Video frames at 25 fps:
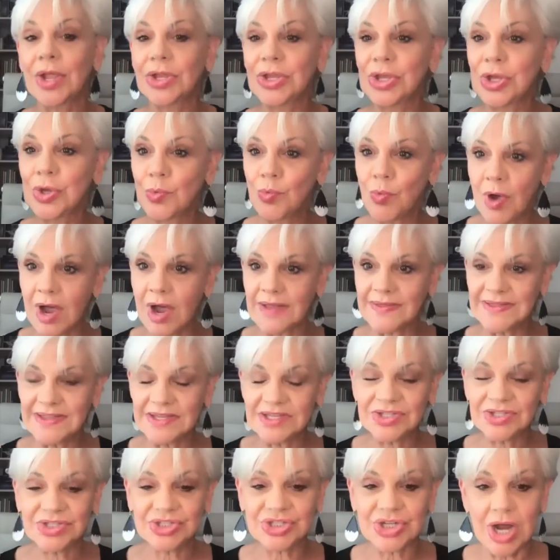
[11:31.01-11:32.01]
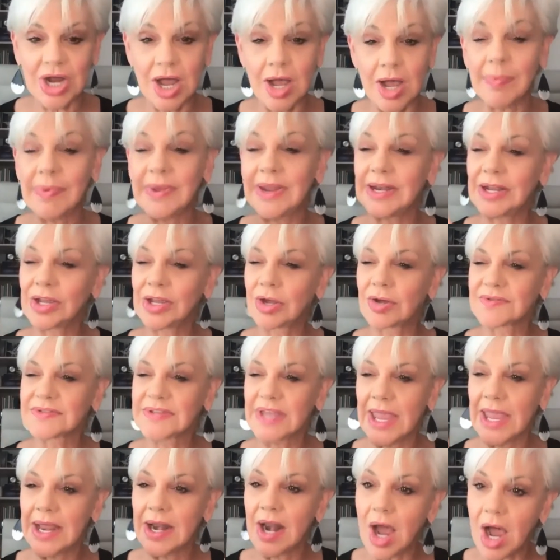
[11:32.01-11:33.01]
You want this job." And he goes,
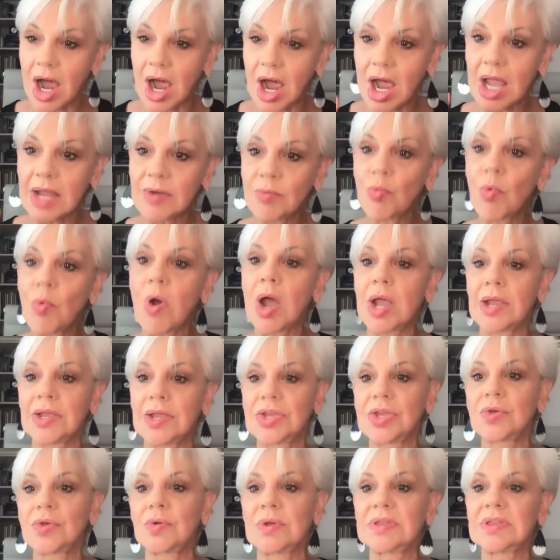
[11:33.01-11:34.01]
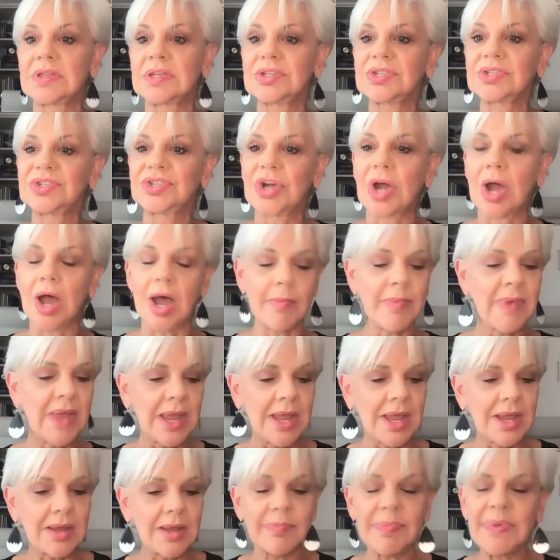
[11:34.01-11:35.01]
"And I want you in this job
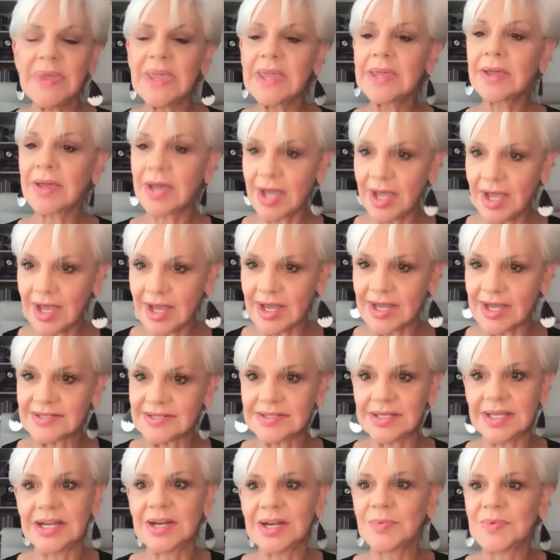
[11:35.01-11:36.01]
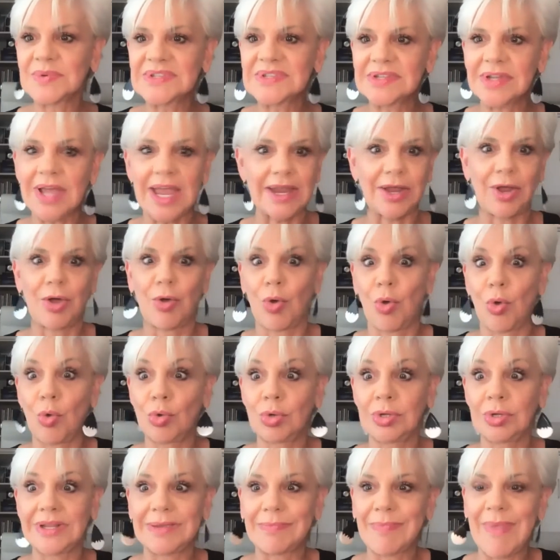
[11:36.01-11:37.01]
because," and it was like,
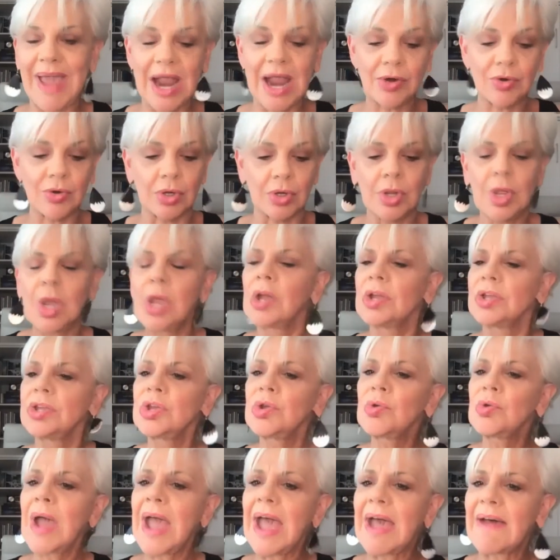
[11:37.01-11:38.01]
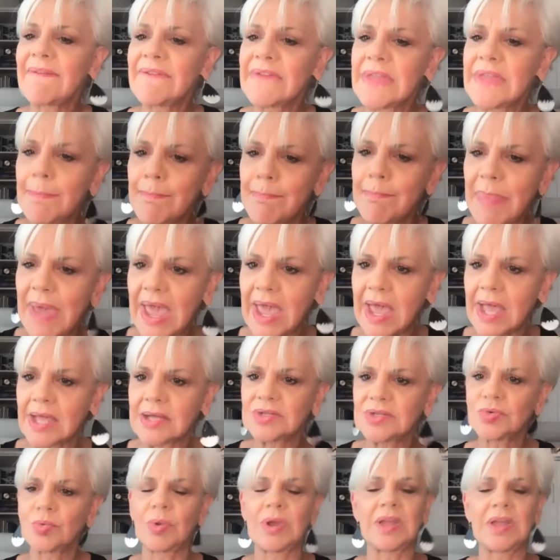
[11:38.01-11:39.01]
holy mackerel, "you have the
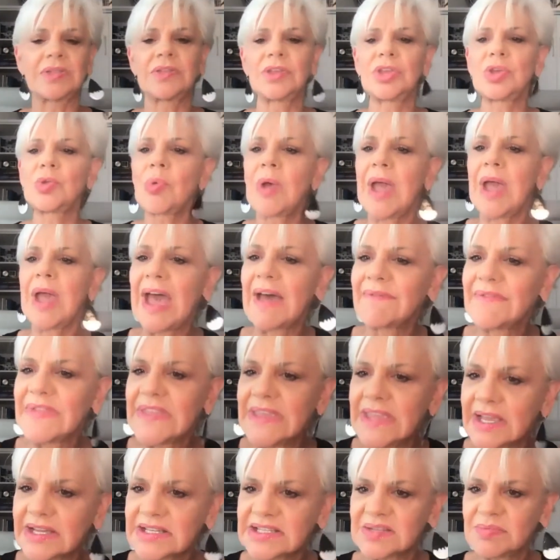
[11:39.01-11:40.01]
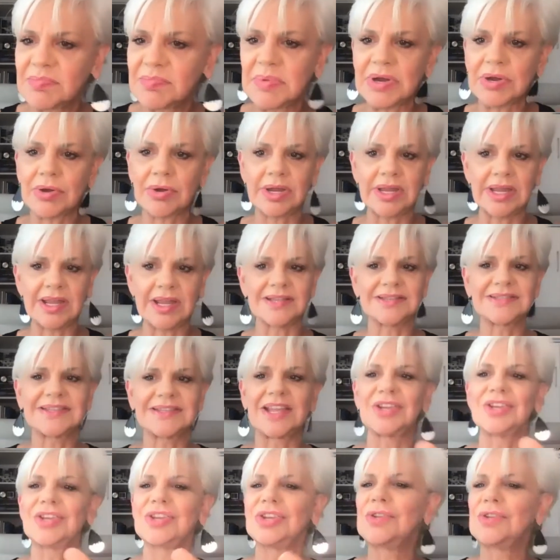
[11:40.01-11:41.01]
bandwidth, you have the experience,
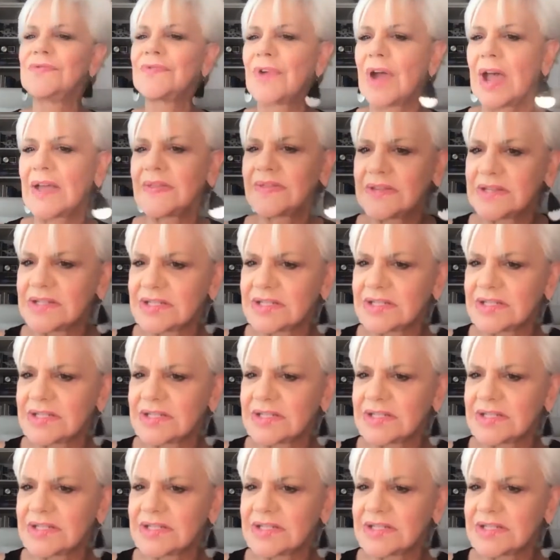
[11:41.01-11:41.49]
and you've got the